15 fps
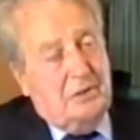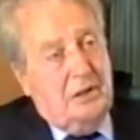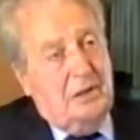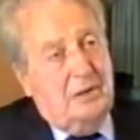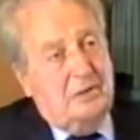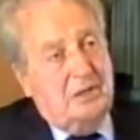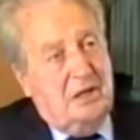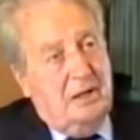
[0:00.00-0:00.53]
the
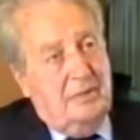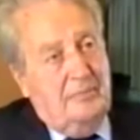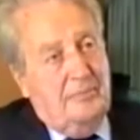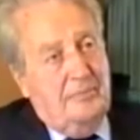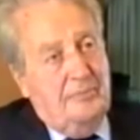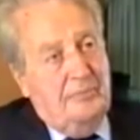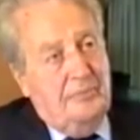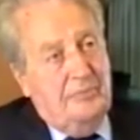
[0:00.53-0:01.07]
whole time.
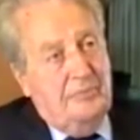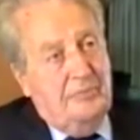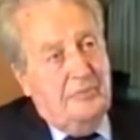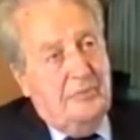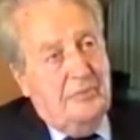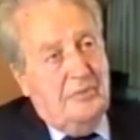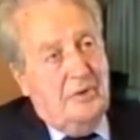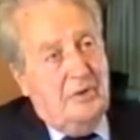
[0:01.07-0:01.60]

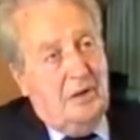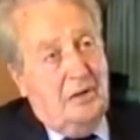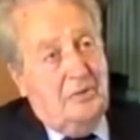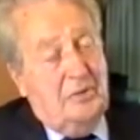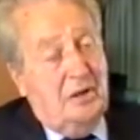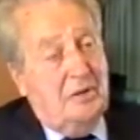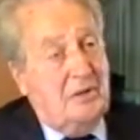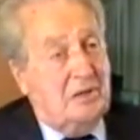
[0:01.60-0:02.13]
And I
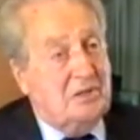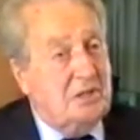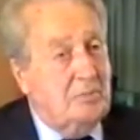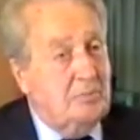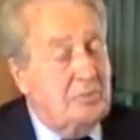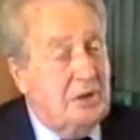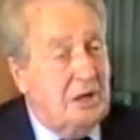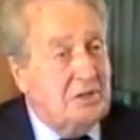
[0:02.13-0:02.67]
think that's the
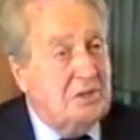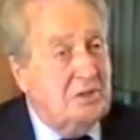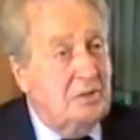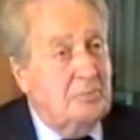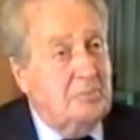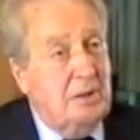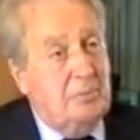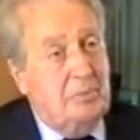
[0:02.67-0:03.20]
impression
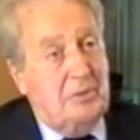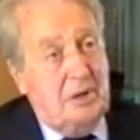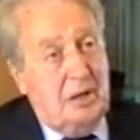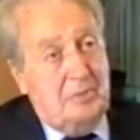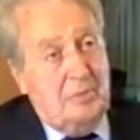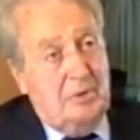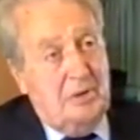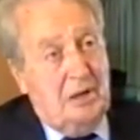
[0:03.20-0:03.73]
that people
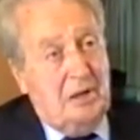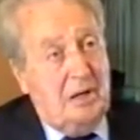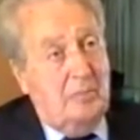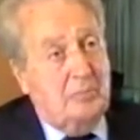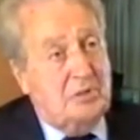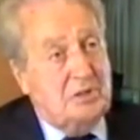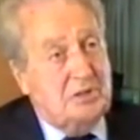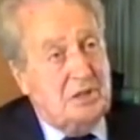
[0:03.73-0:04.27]
get when they
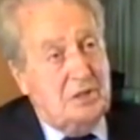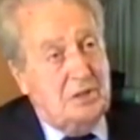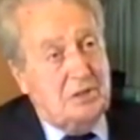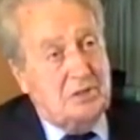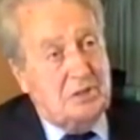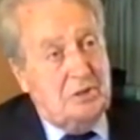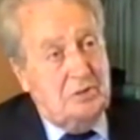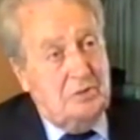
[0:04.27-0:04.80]
come to see the
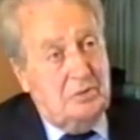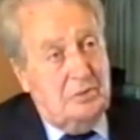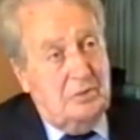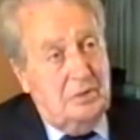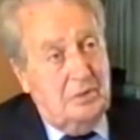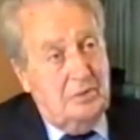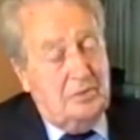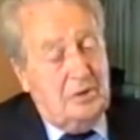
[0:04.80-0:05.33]
school.
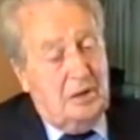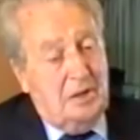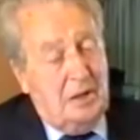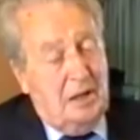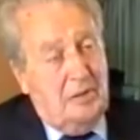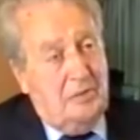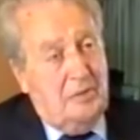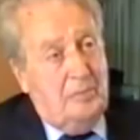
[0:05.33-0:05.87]
You can't
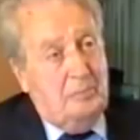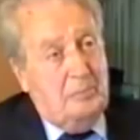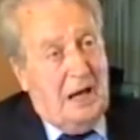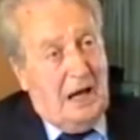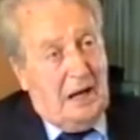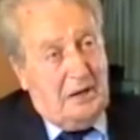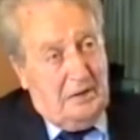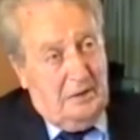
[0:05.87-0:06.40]
hold them
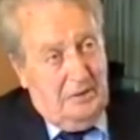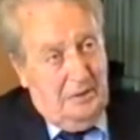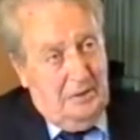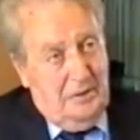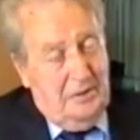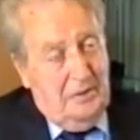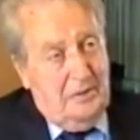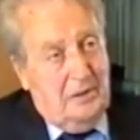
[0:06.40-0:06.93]
back.
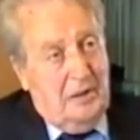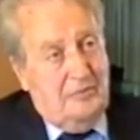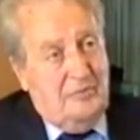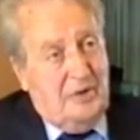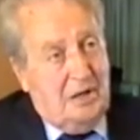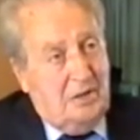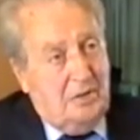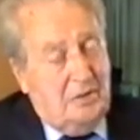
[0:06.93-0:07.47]
They're
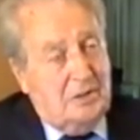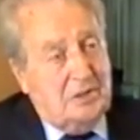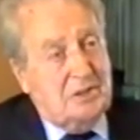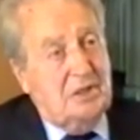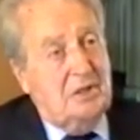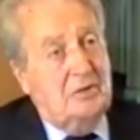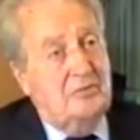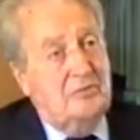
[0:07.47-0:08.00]
very
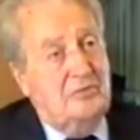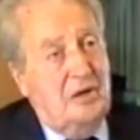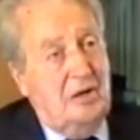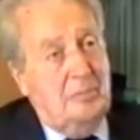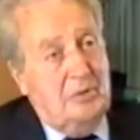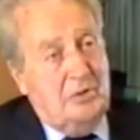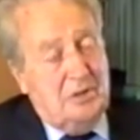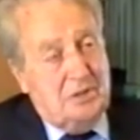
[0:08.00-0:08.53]
noisy, very
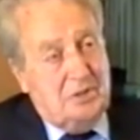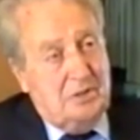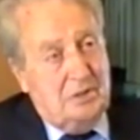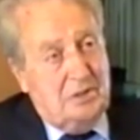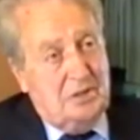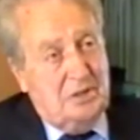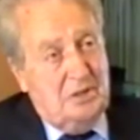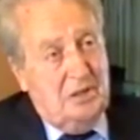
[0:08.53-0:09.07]

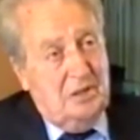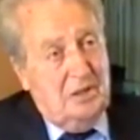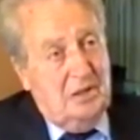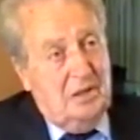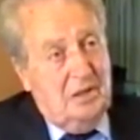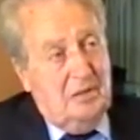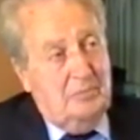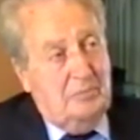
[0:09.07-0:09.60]
boisterous.
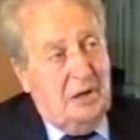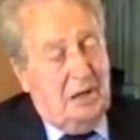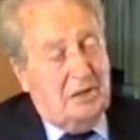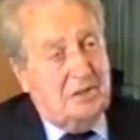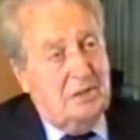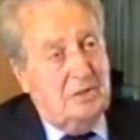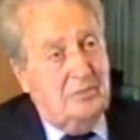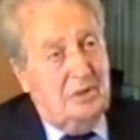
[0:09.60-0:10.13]

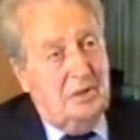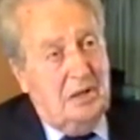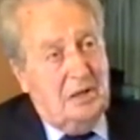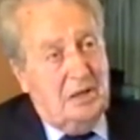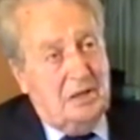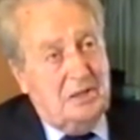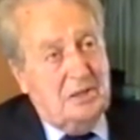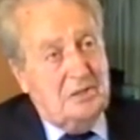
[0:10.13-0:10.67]
But when they
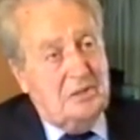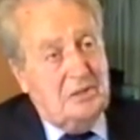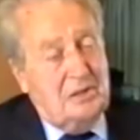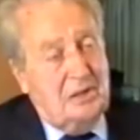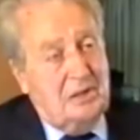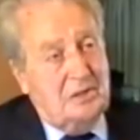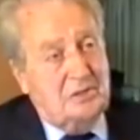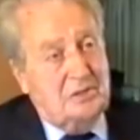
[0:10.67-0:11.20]
get into the
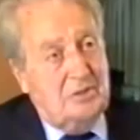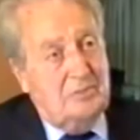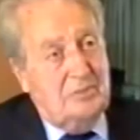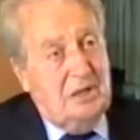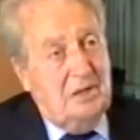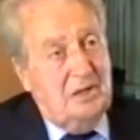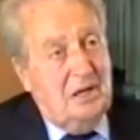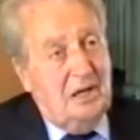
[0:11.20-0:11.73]
classroom,
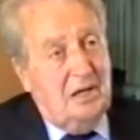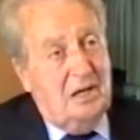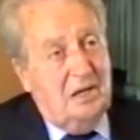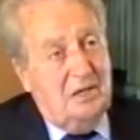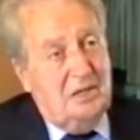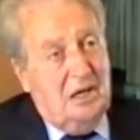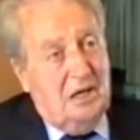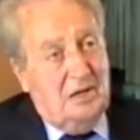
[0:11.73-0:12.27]
they
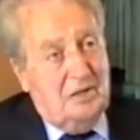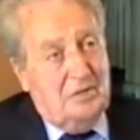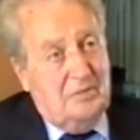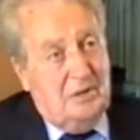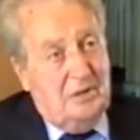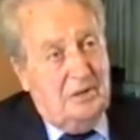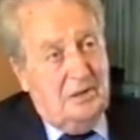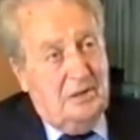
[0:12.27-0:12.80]
get down to
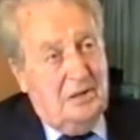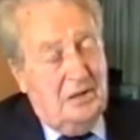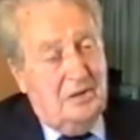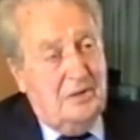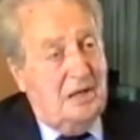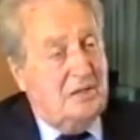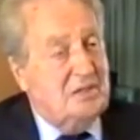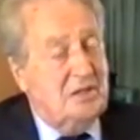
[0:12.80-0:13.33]
it.
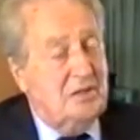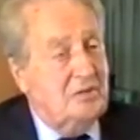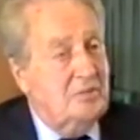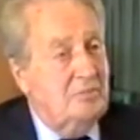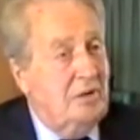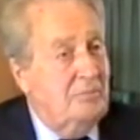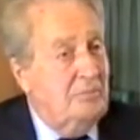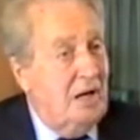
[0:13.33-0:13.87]
And that seems to
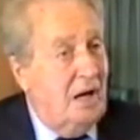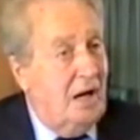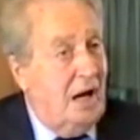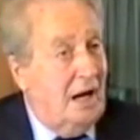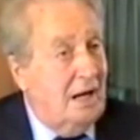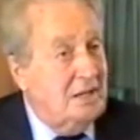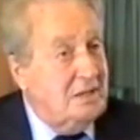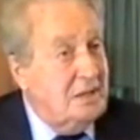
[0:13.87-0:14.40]
be my
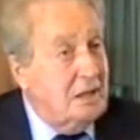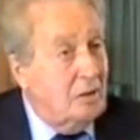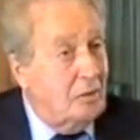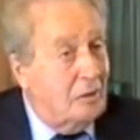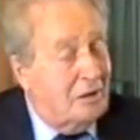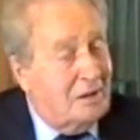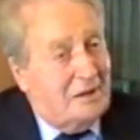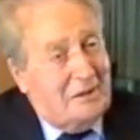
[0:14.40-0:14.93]

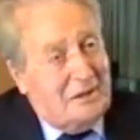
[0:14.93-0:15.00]
ideal,